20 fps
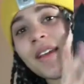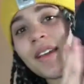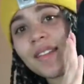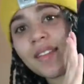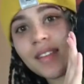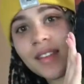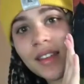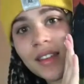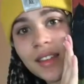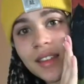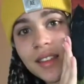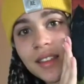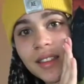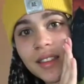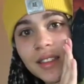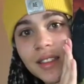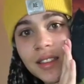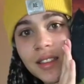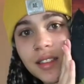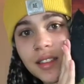at
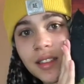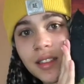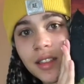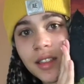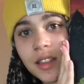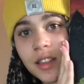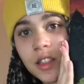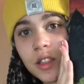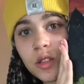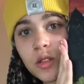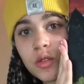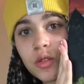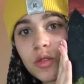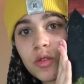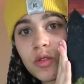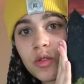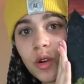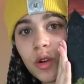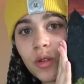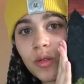this. This is
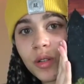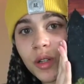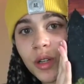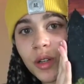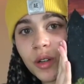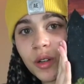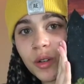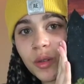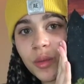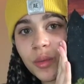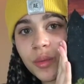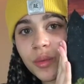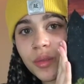so dope.